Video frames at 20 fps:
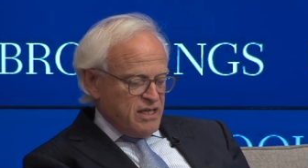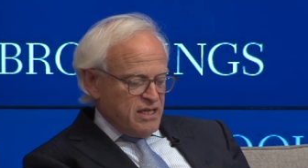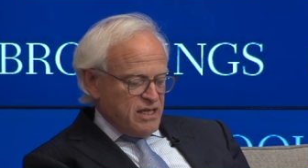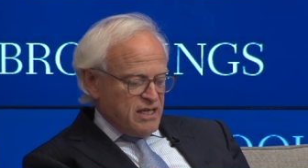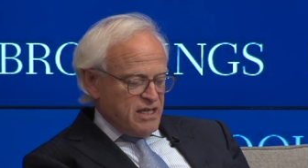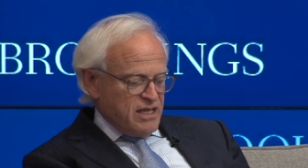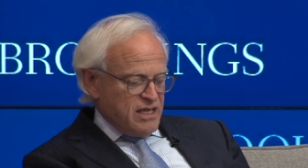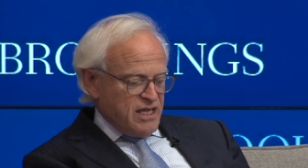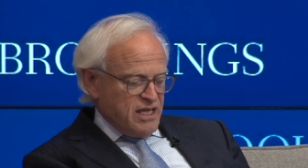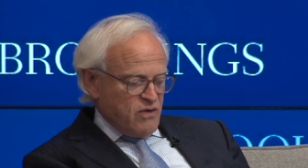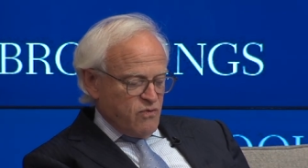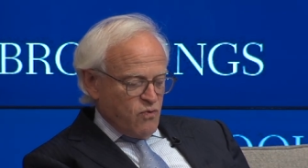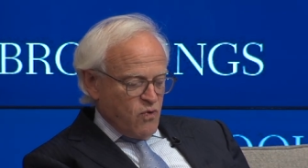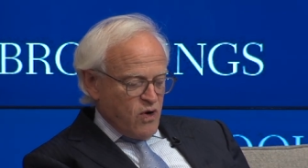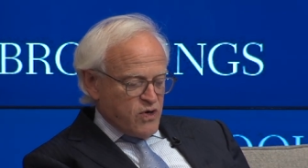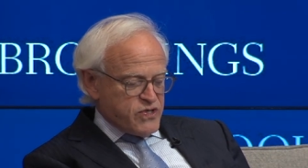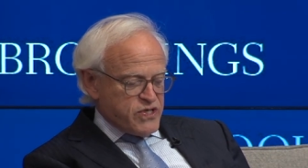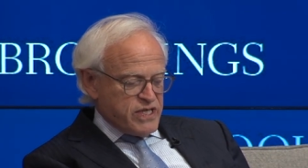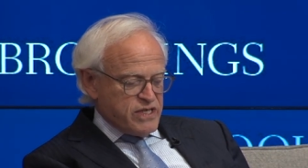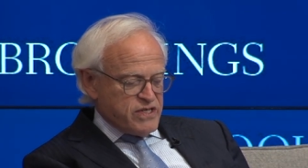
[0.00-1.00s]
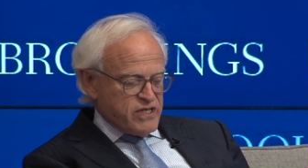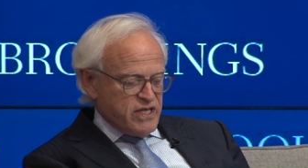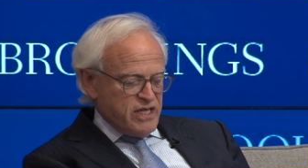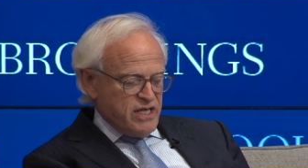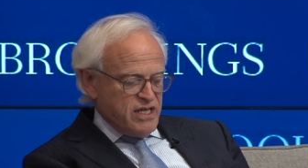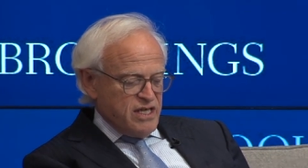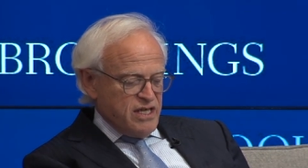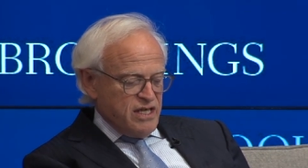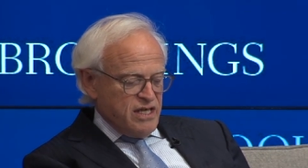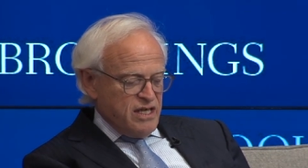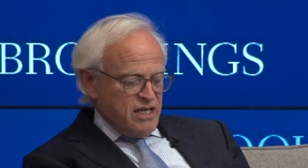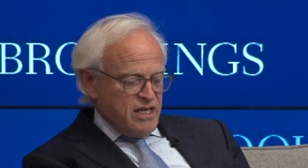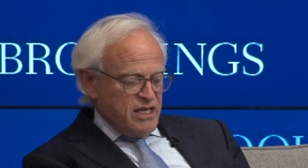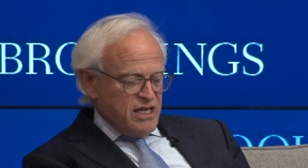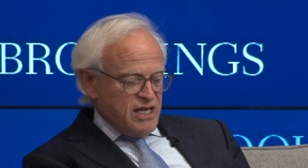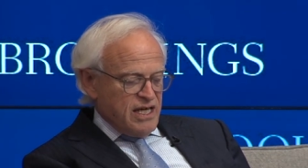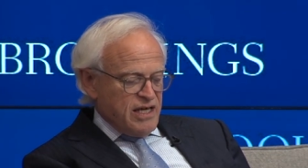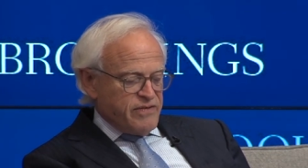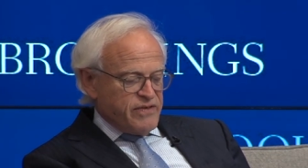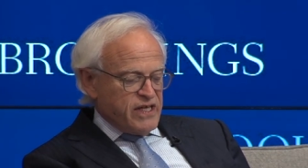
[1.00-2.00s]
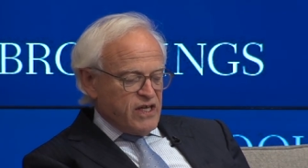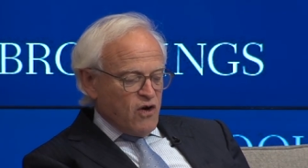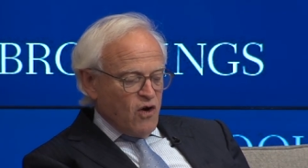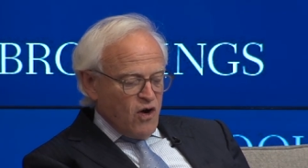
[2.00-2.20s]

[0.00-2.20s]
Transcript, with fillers: uh, in Washington at the